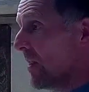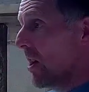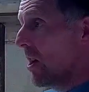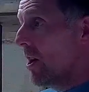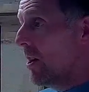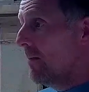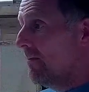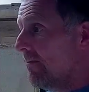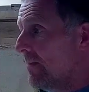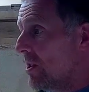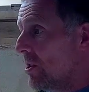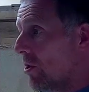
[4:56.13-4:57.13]
um,
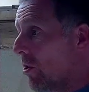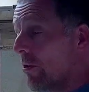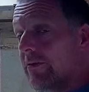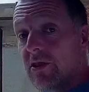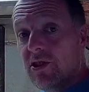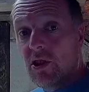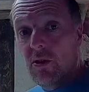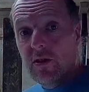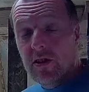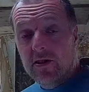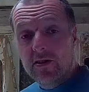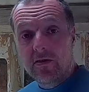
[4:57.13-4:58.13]
I've
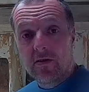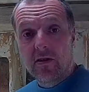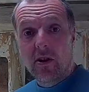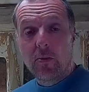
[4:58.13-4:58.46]
decided, I